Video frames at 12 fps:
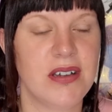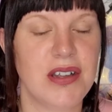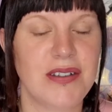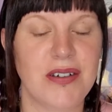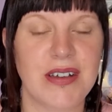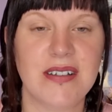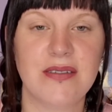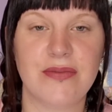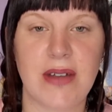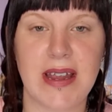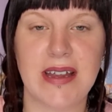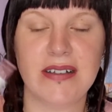a nice
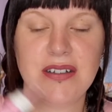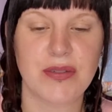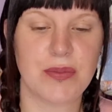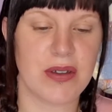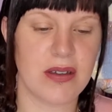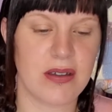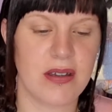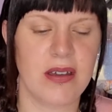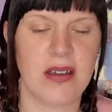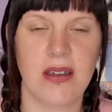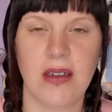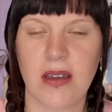range, but
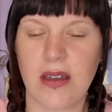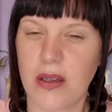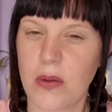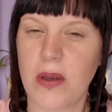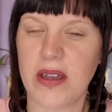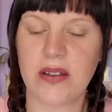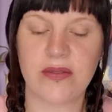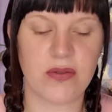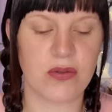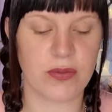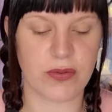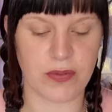at quite an
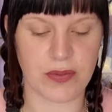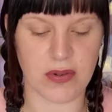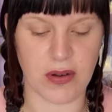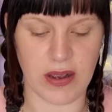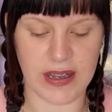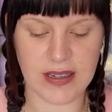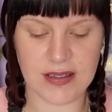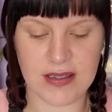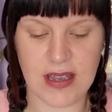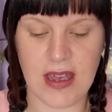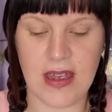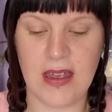affordable
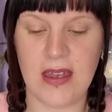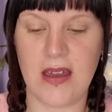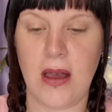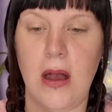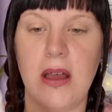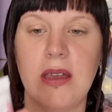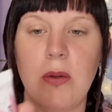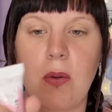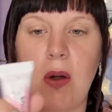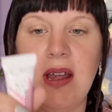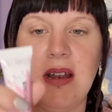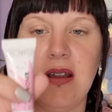price. I
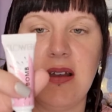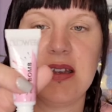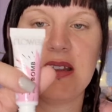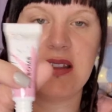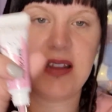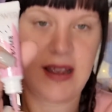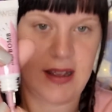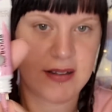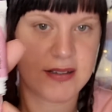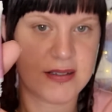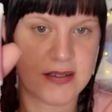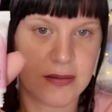quite like
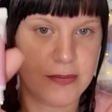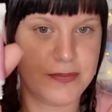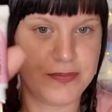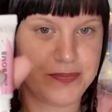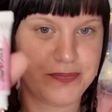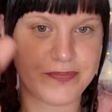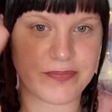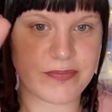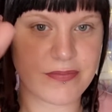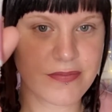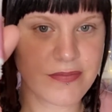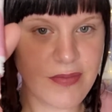this
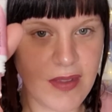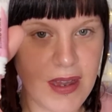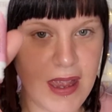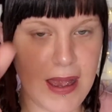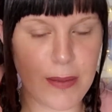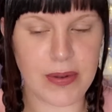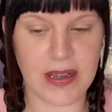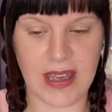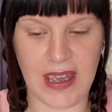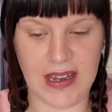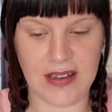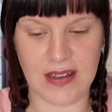
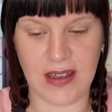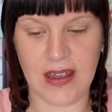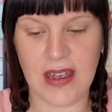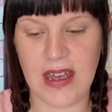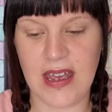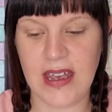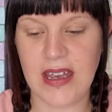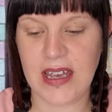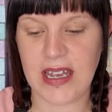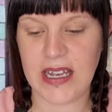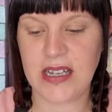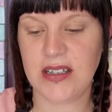applicator.
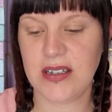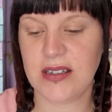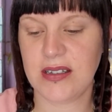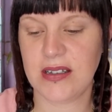It